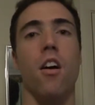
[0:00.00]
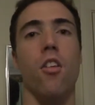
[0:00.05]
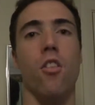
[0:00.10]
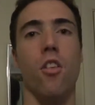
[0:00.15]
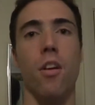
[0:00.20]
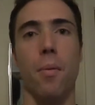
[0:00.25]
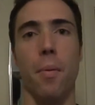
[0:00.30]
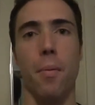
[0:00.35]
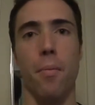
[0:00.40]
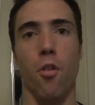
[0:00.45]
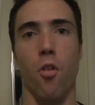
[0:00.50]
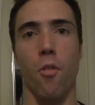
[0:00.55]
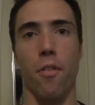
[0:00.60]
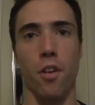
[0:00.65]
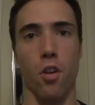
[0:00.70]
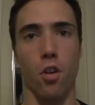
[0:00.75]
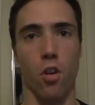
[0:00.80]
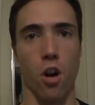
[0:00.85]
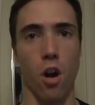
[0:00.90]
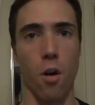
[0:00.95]
So you to be
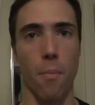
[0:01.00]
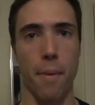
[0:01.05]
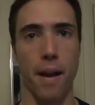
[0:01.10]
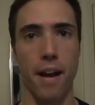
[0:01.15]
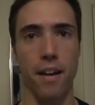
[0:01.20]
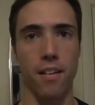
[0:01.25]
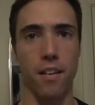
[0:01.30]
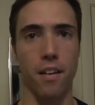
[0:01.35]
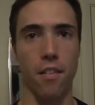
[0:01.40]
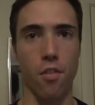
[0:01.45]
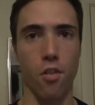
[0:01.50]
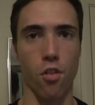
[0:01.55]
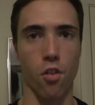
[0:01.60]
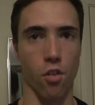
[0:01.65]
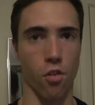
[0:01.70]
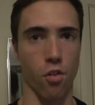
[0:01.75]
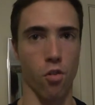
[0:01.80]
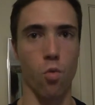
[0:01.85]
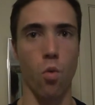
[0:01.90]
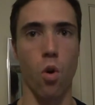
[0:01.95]
performing your compound lifts,
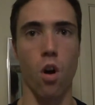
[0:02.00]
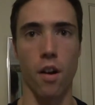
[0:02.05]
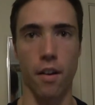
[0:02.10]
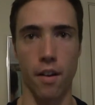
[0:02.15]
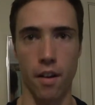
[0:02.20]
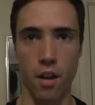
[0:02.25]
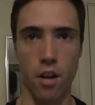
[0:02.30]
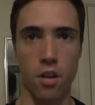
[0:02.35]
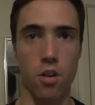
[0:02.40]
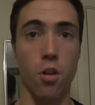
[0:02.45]
your squat,